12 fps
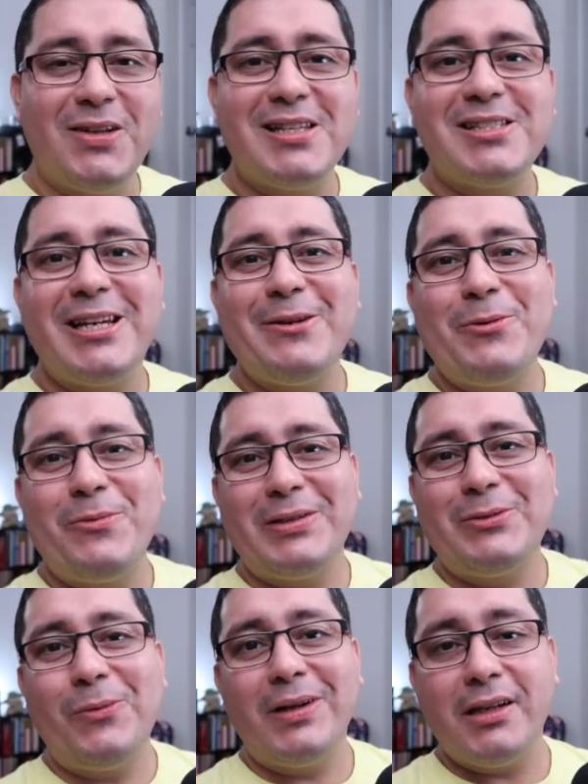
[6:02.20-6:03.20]
let's say we
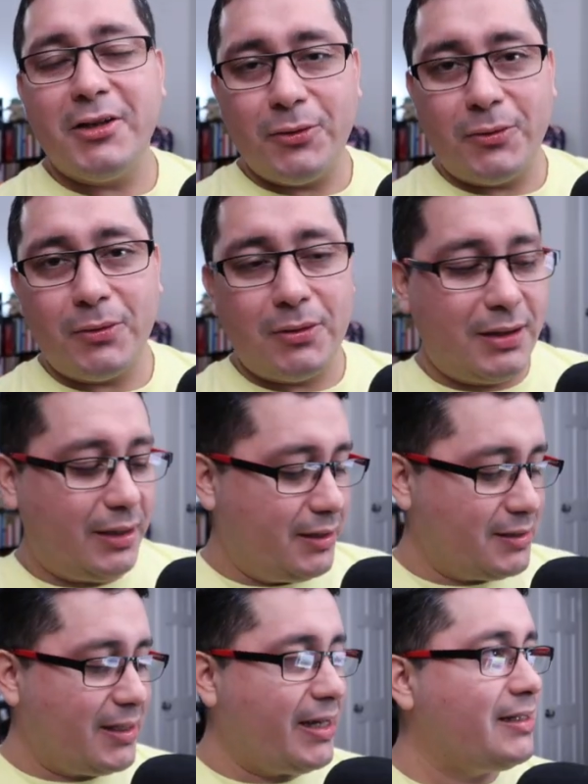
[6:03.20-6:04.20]
want to add a new tool. In
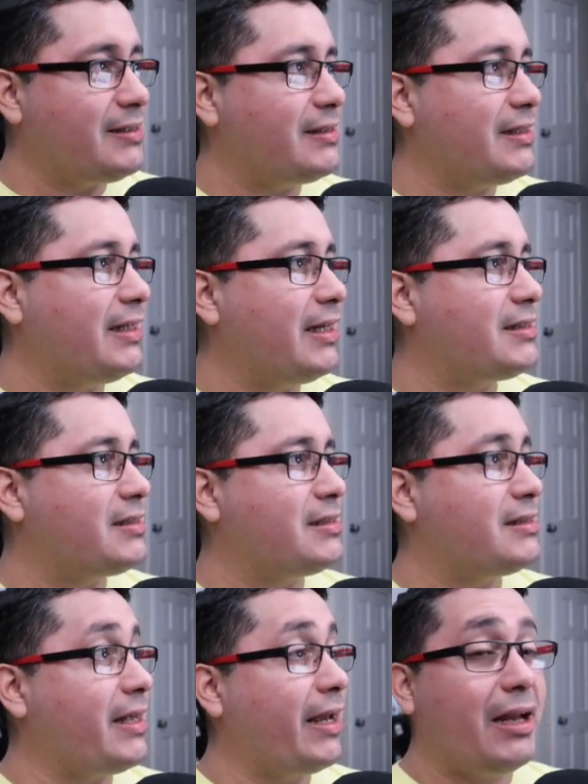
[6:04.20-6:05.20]
this case, let's
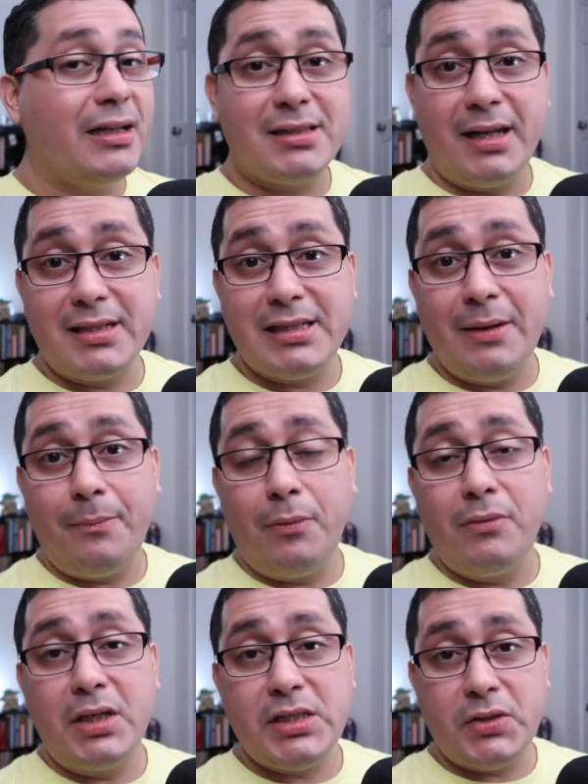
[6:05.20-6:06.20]
take as an
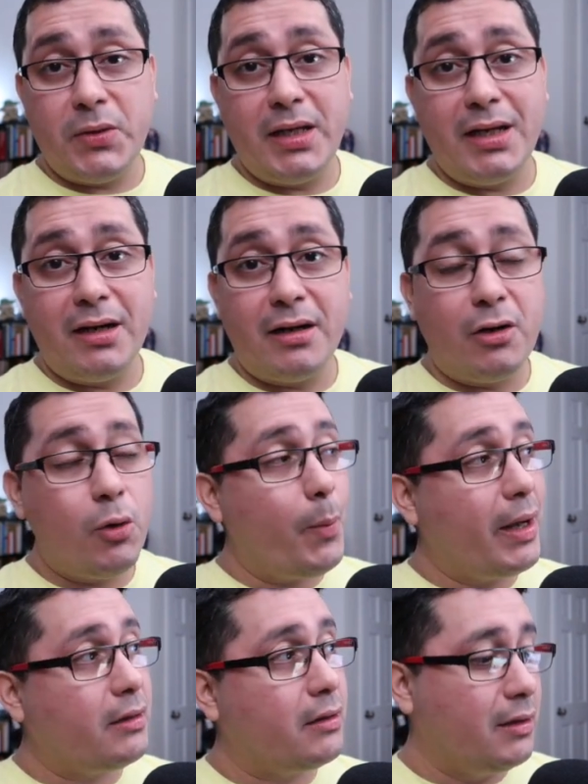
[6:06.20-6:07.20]
example the stringer
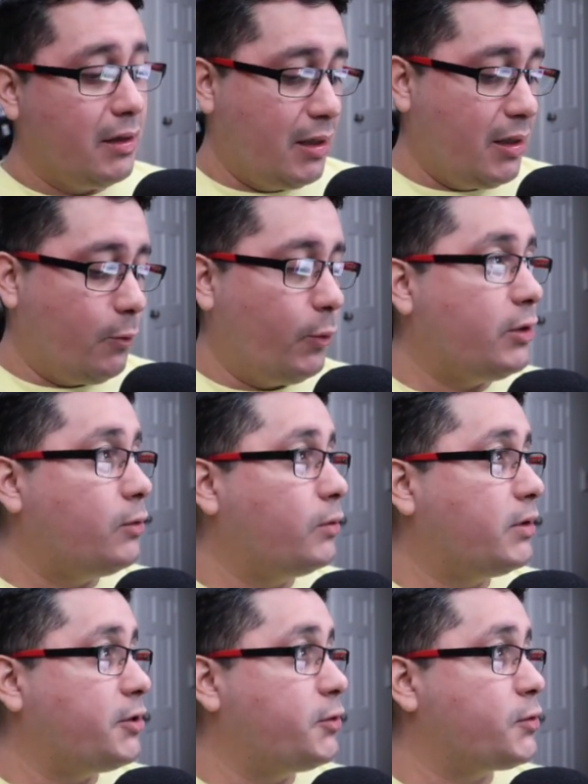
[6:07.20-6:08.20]
command. We
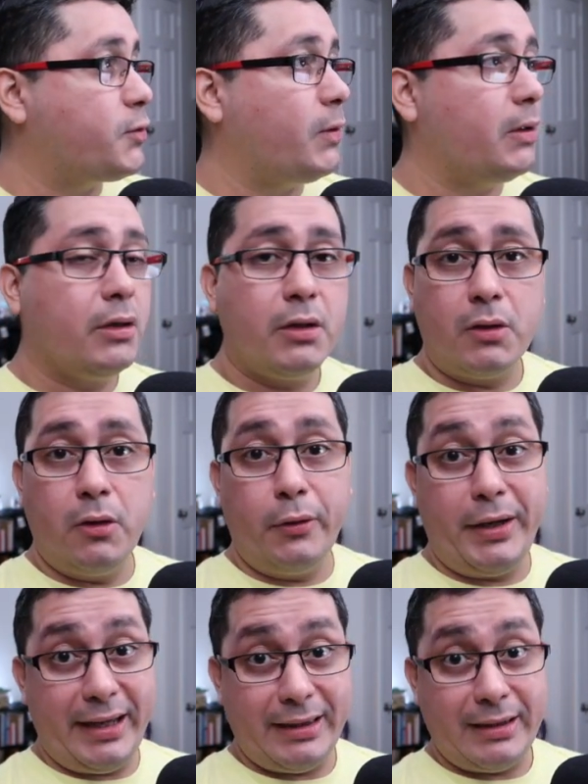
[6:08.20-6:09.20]
do the usual go
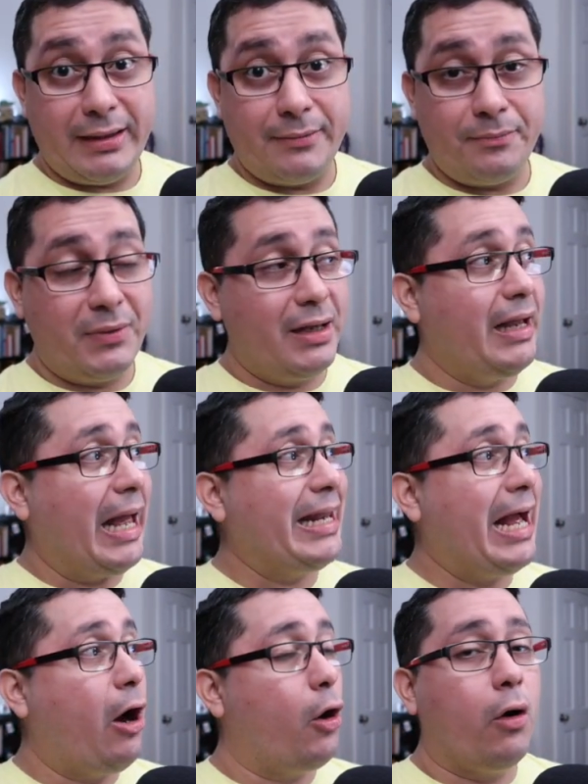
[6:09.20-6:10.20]
get.
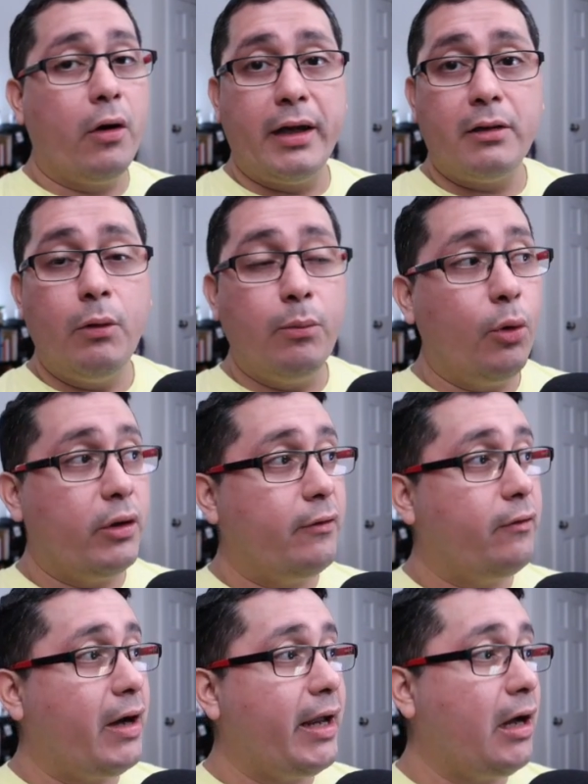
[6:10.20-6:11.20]
Now go get will
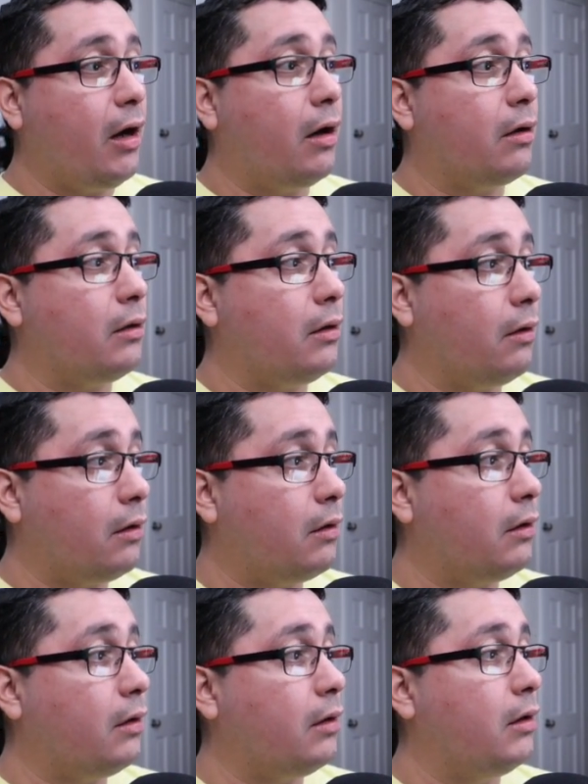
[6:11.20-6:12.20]
modify our
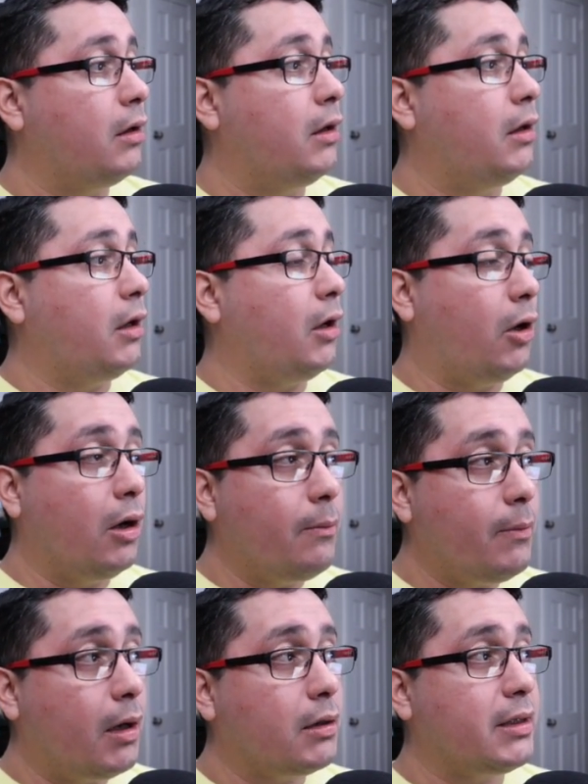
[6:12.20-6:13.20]
local go
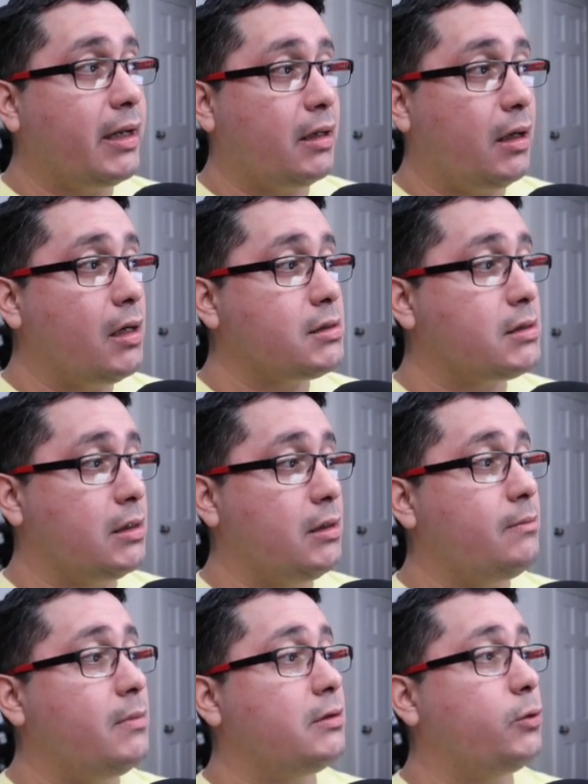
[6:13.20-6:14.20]
mod and go
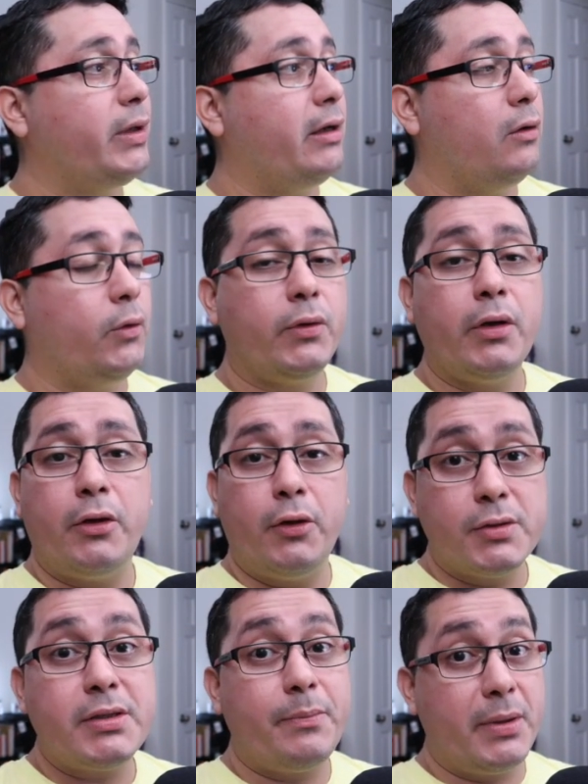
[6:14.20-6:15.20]
sum to include
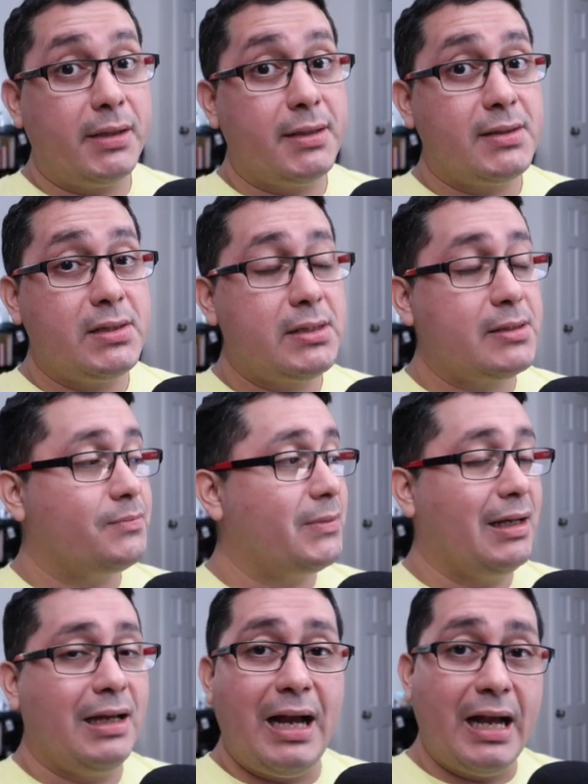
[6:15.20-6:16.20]
those dependencies.
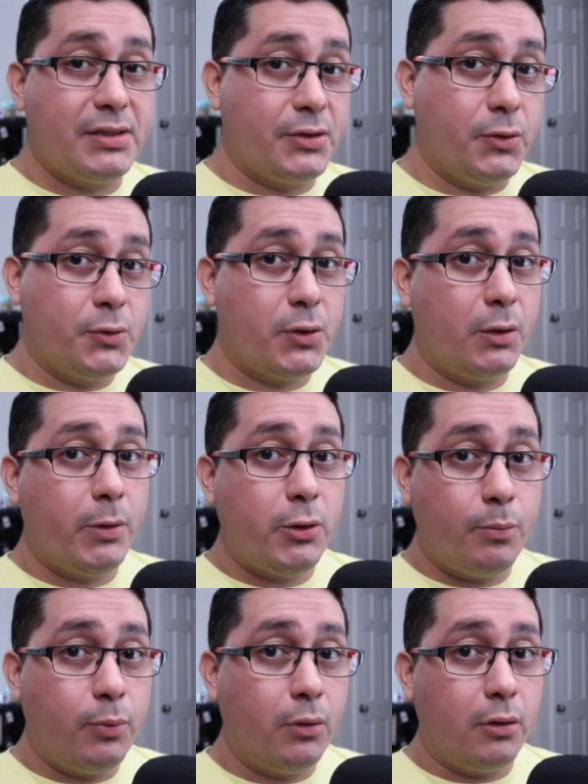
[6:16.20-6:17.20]
As usual, when
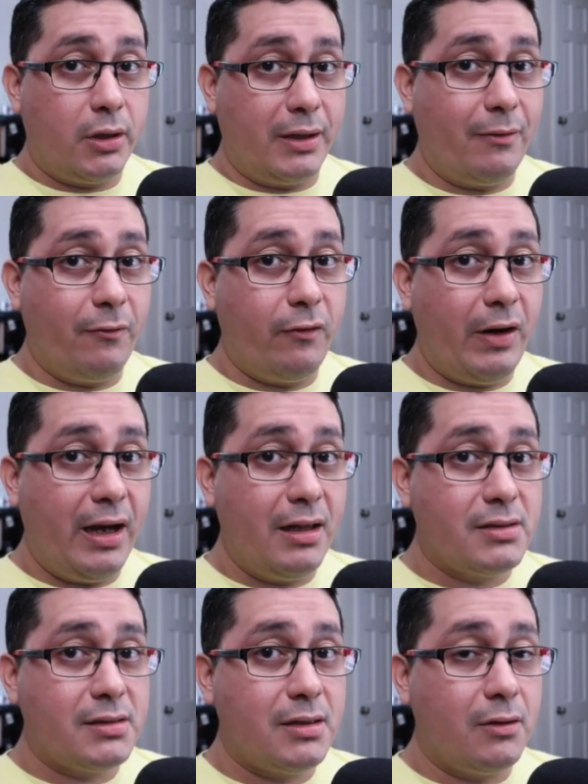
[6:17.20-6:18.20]
you pull
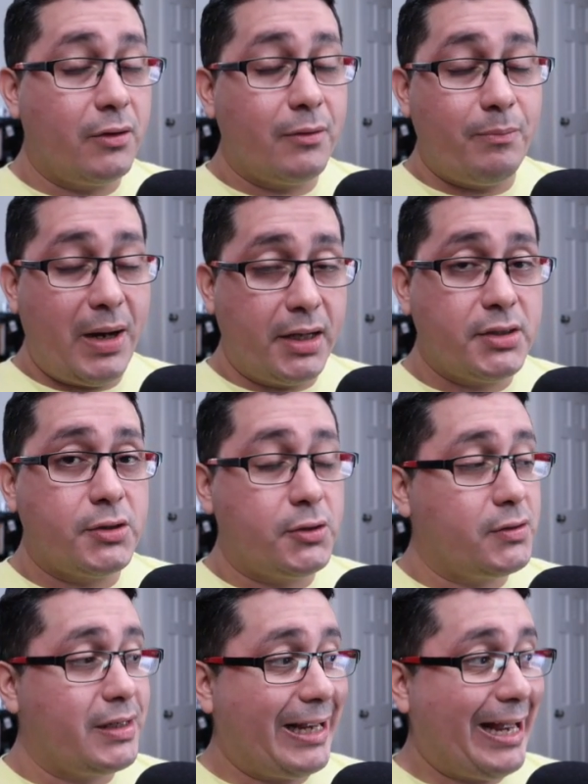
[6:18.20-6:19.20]
files or packages
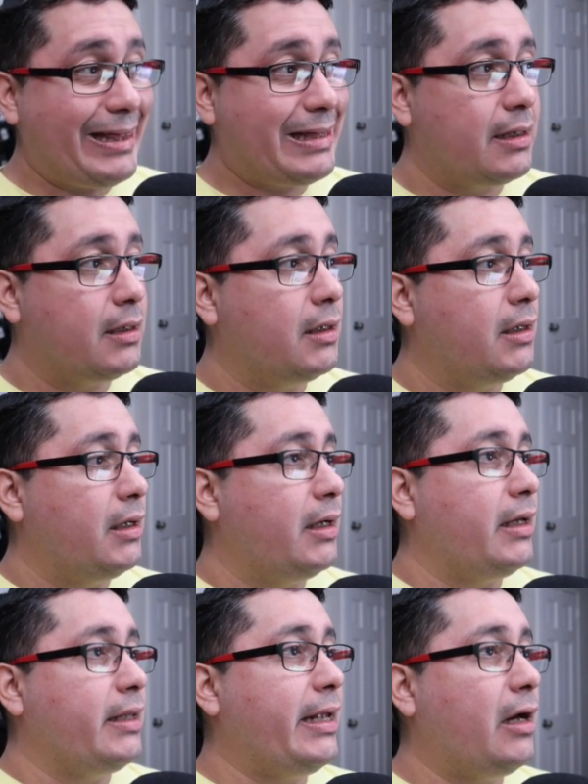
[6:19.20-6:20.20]
using get.
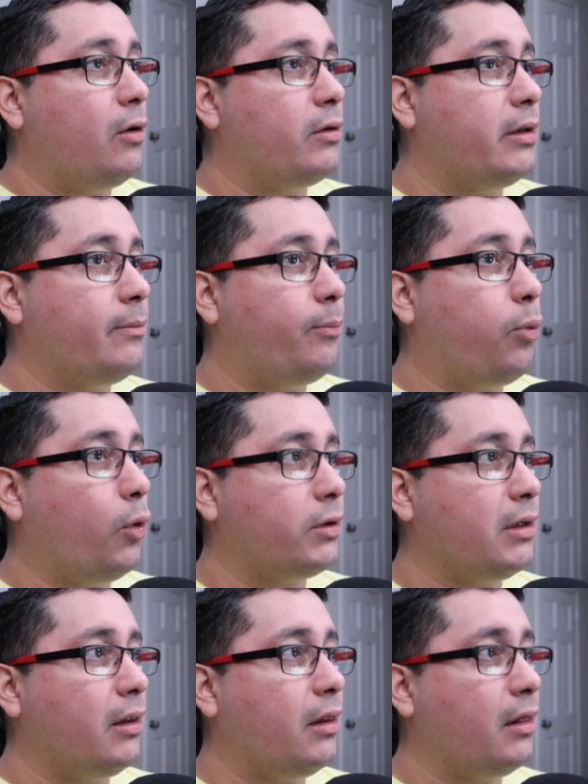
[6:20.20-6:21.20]
Now, the
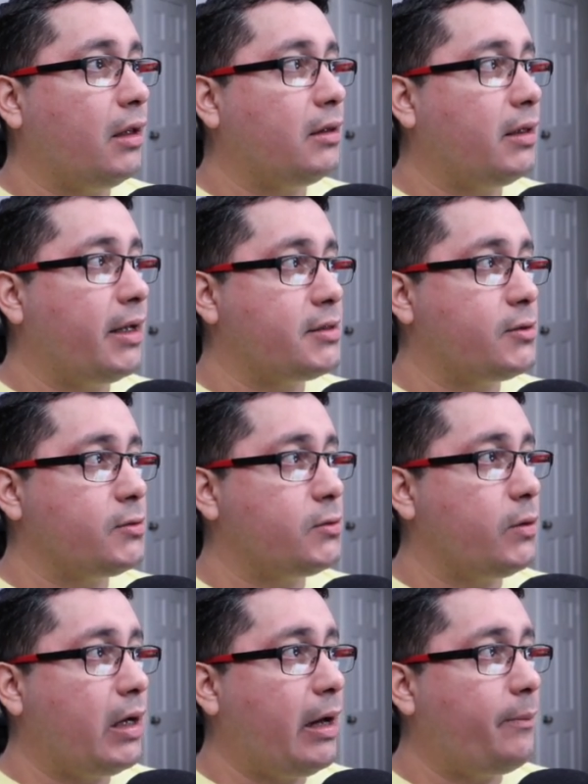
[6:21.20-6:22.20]
important thing that is going
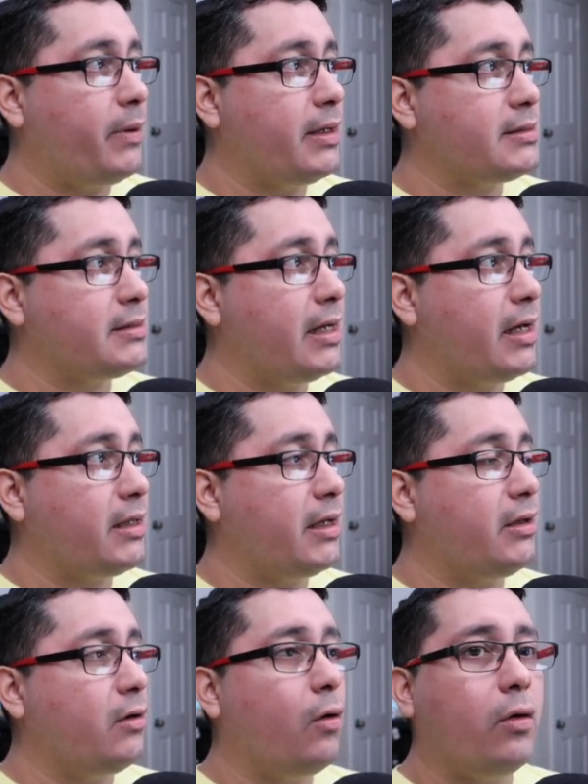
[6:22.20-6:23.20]
to happen is that
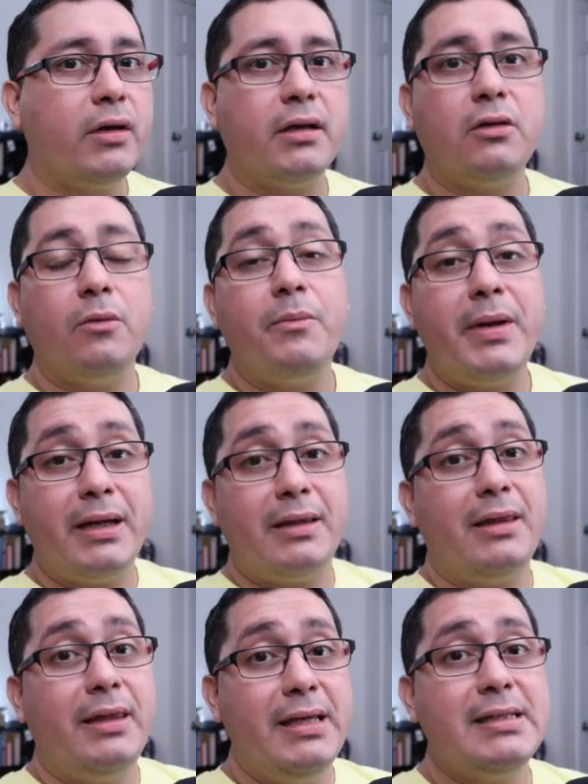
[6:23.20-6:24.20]
in order to make
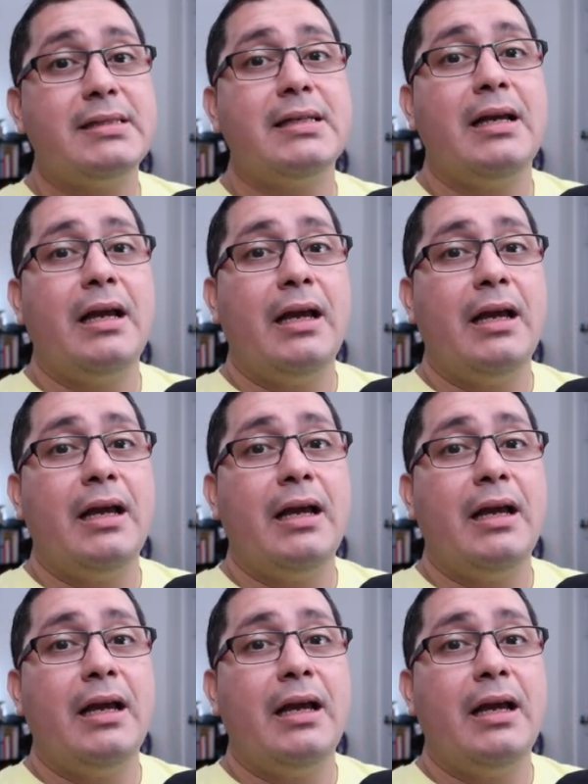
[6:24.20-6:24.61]
this